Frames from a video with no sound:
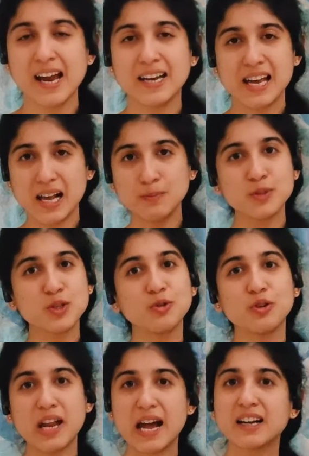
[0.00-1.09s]
It helps
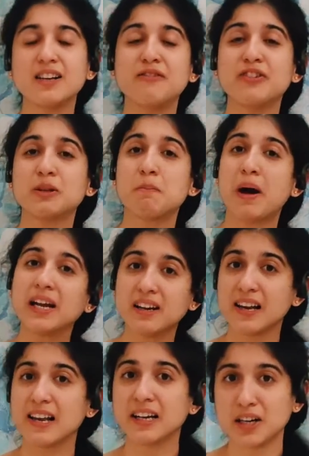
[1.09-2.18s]
you to tackle with
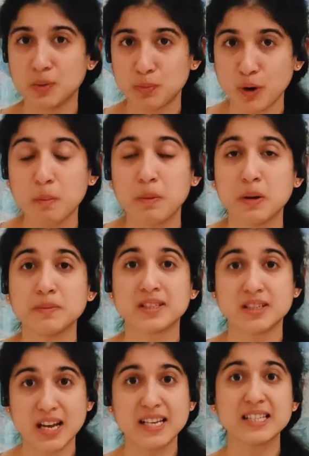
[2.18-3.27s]
mind related problems,
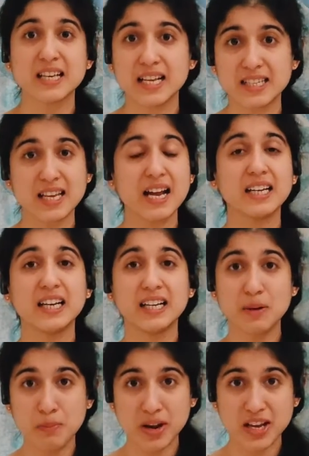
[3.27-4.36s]
stress, anxiety,
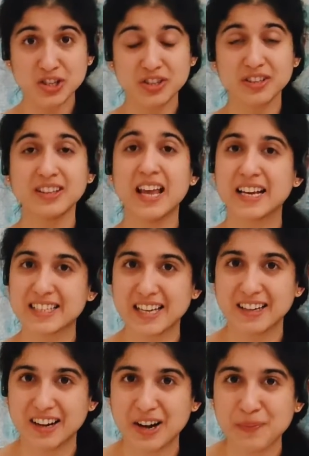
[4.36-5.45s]
depression,
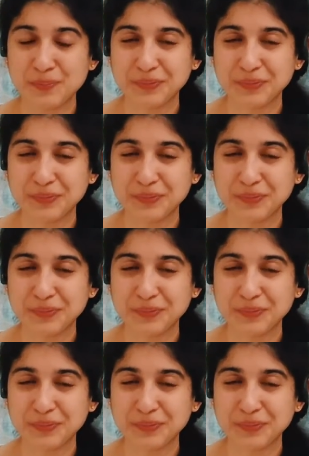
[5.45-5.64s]
etc.